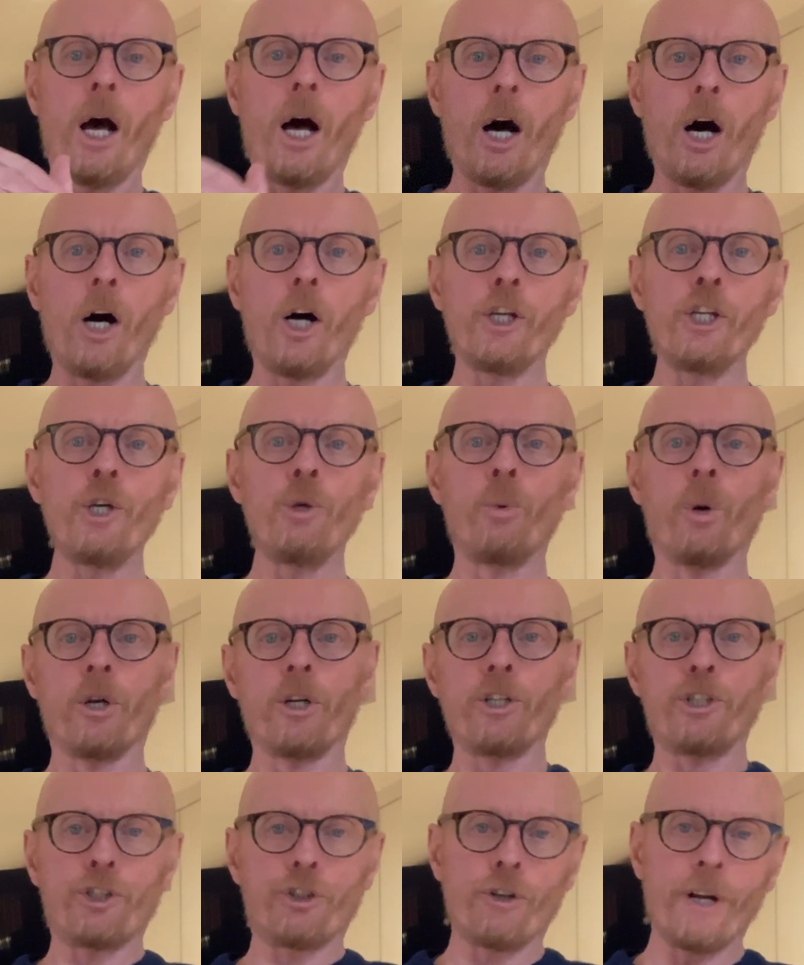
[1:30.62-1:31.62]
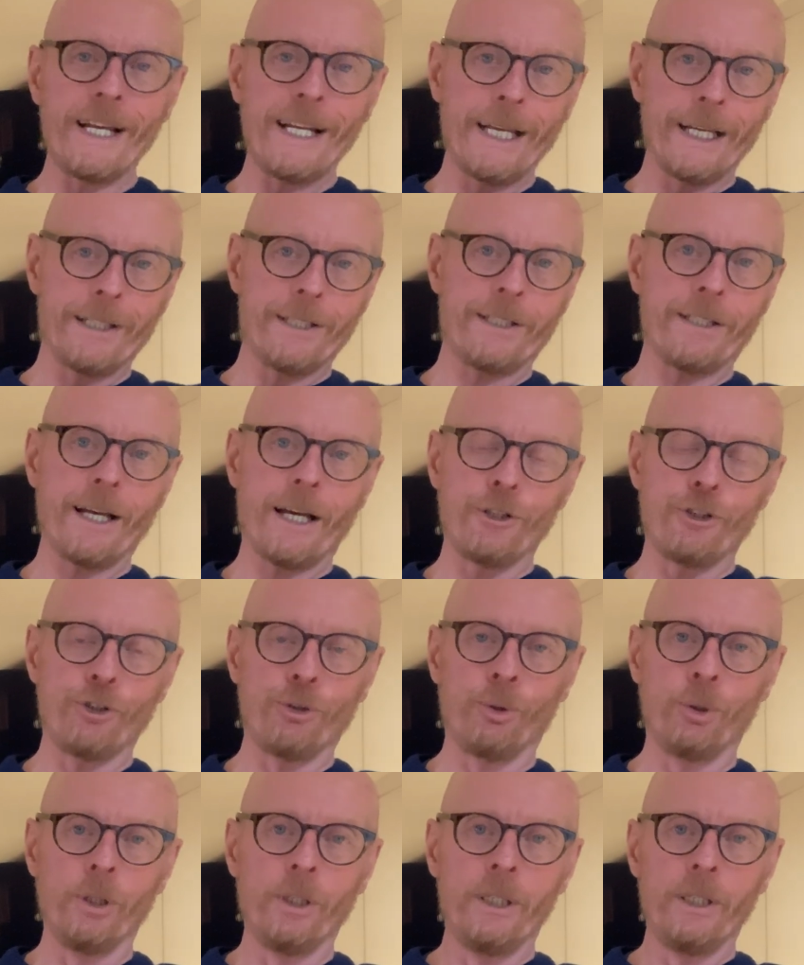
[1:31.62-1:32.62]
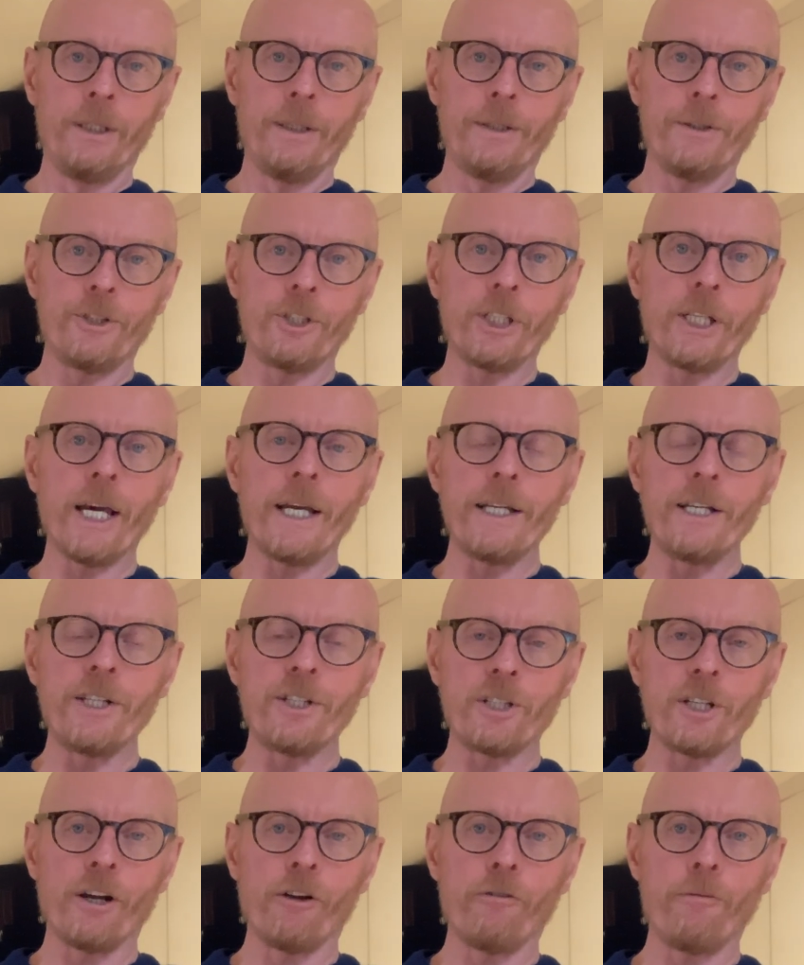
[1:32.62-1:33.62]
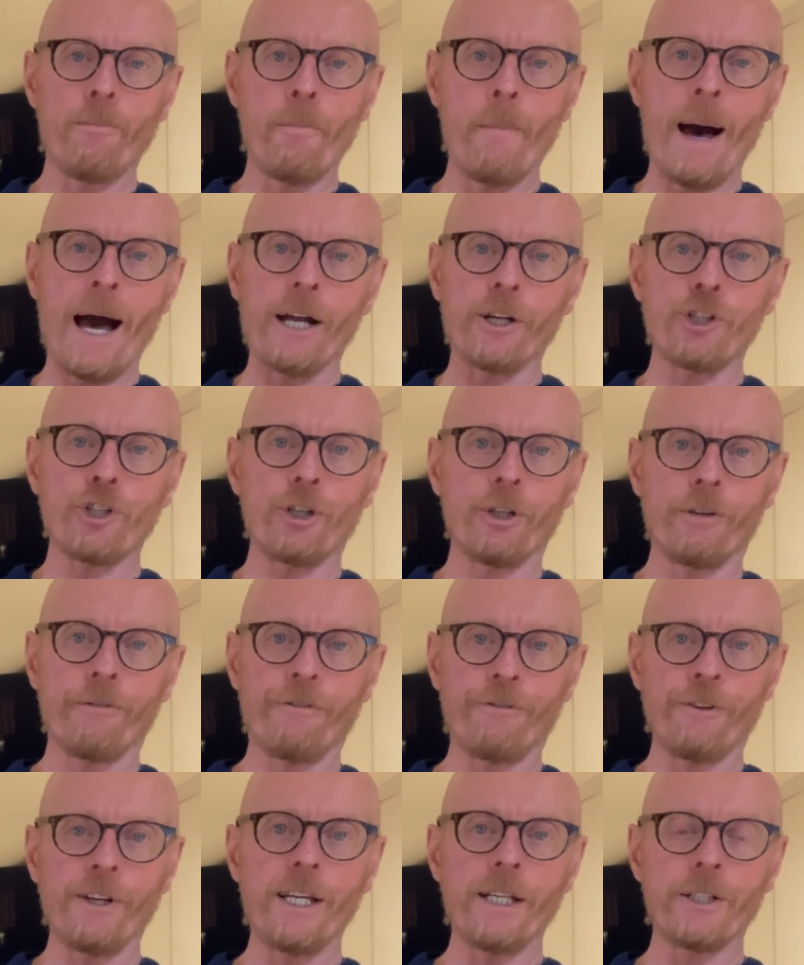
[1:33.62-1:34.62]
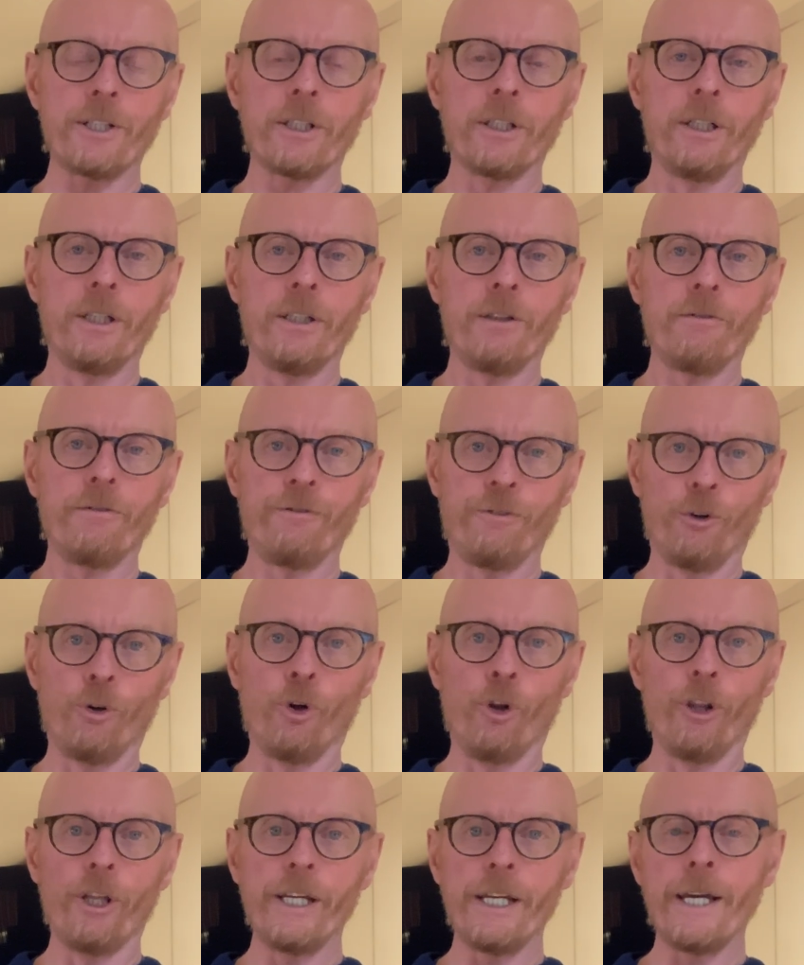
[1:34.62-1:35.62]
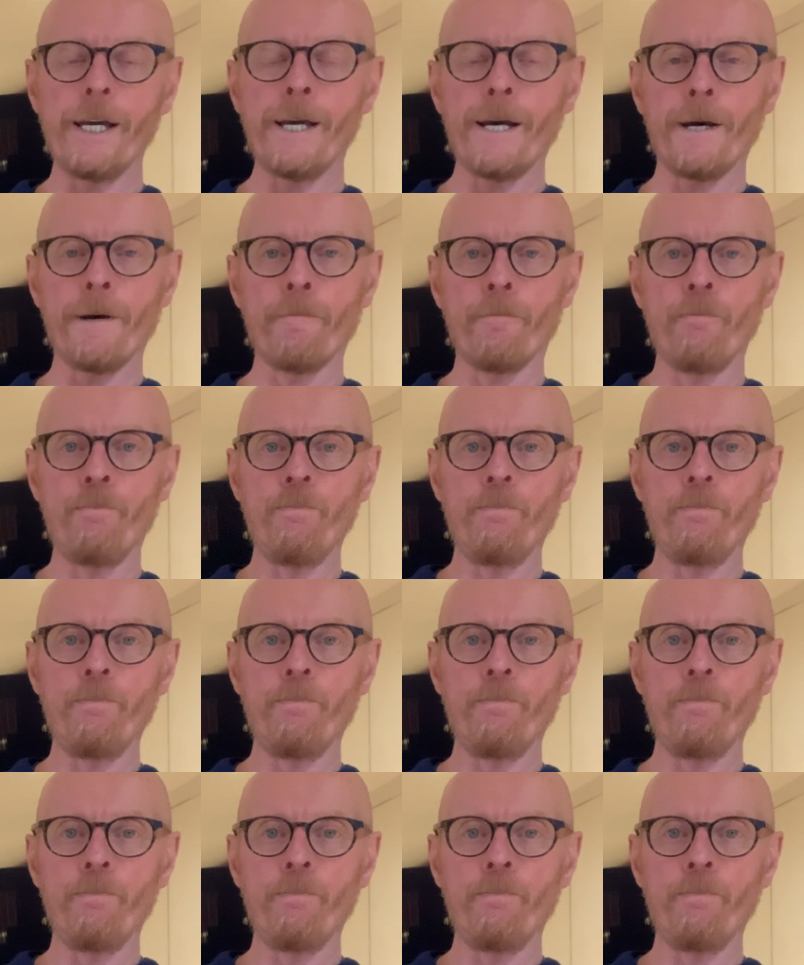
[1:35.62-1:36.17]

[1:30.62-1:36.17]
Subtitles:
are you on a training schedule to get yourself match fit for the year?